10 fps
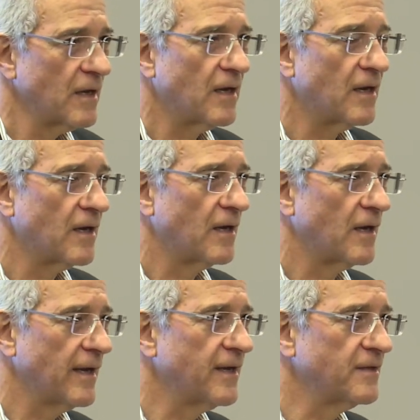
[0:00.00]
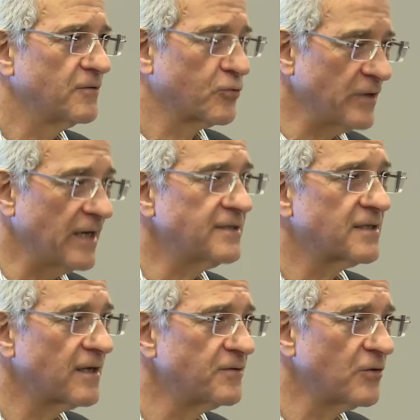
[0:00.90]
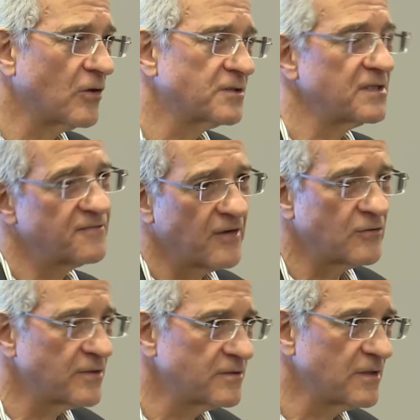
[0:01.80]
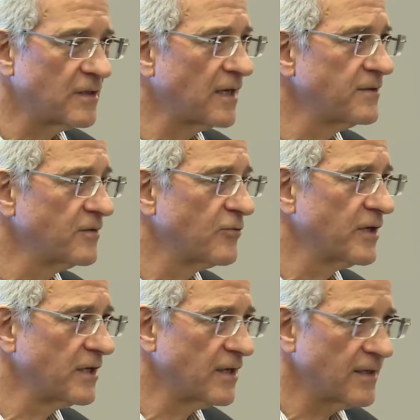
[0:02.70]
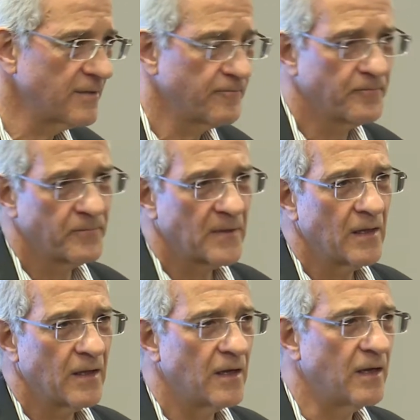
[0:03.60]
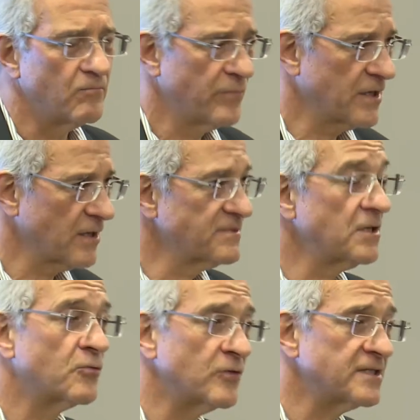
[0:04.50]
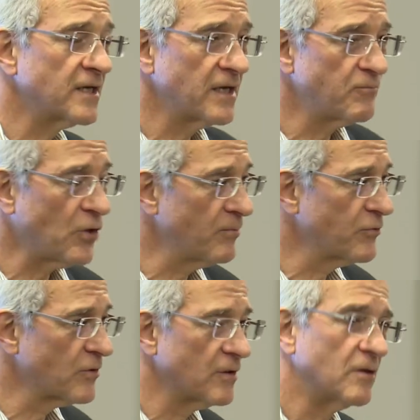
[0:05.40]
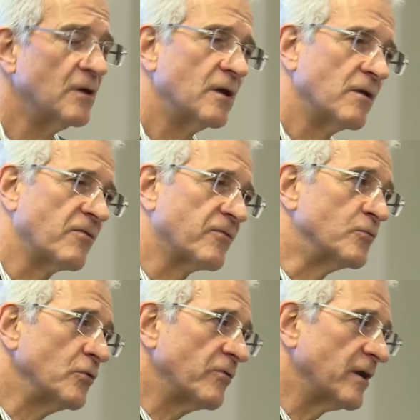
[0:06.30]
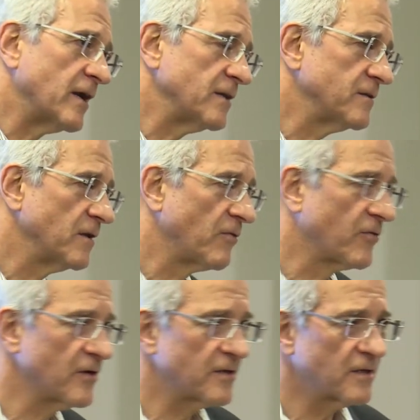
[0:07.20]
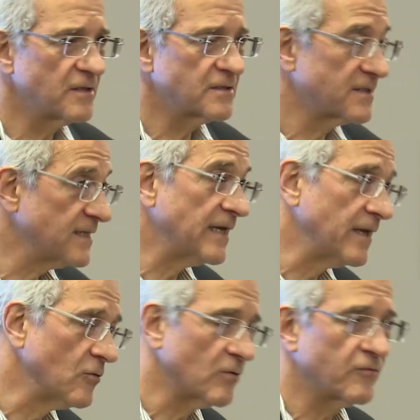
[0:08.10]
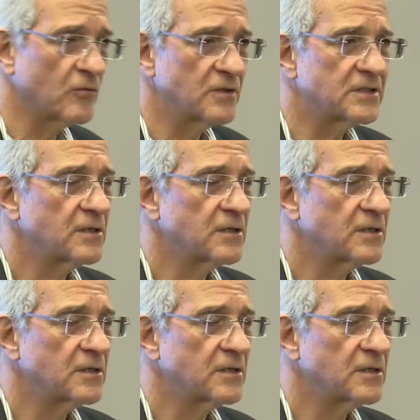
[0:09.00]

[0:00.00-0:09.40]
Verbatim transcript: Uh, and it creates an ideology. It's founded in 1929 and becomes increasingly popular through the 1930s. It's illegal, of course.